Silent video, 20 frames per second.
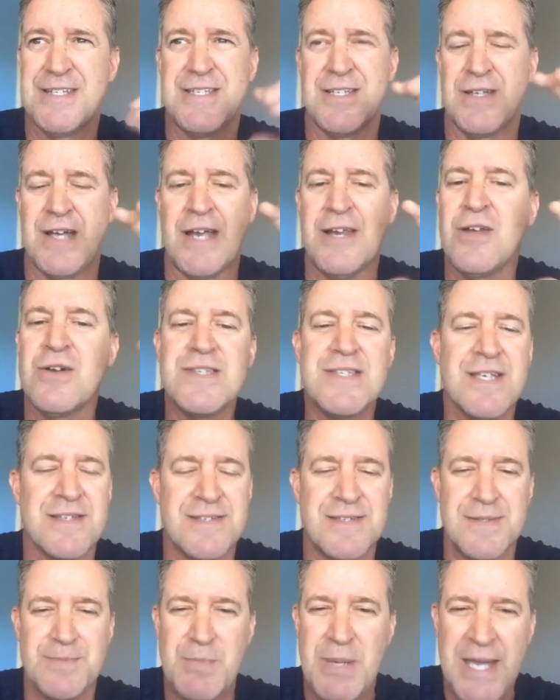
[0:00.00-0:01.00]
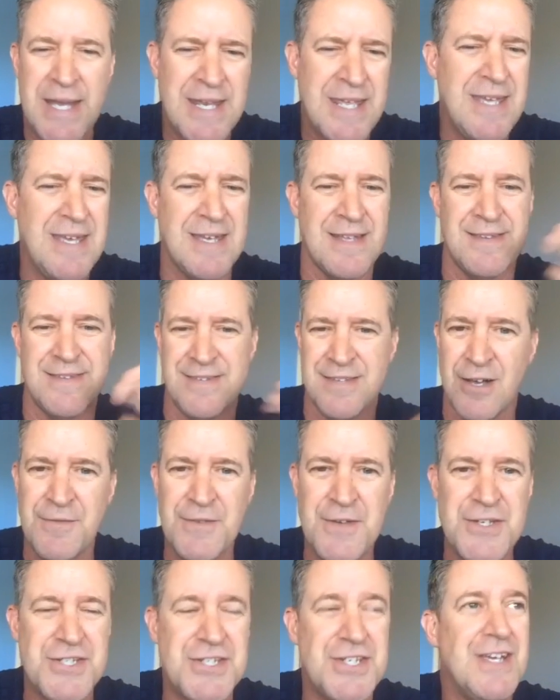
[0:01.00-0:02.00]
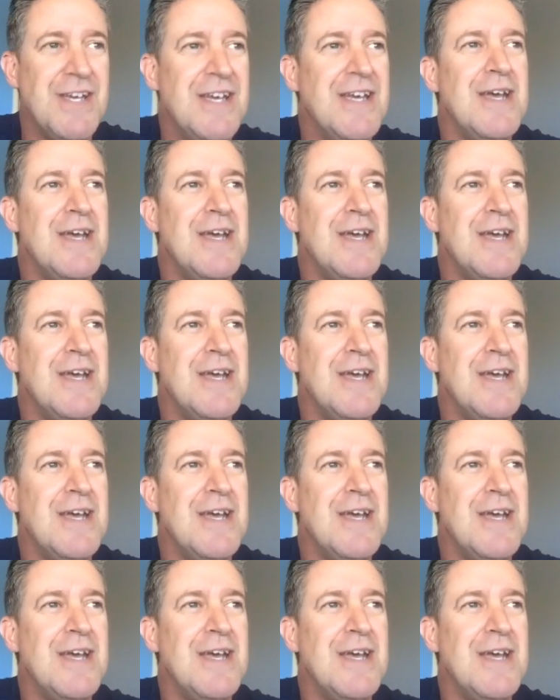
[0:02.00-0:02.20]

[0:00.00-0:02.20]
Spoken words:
I know it sounds petty and selfish,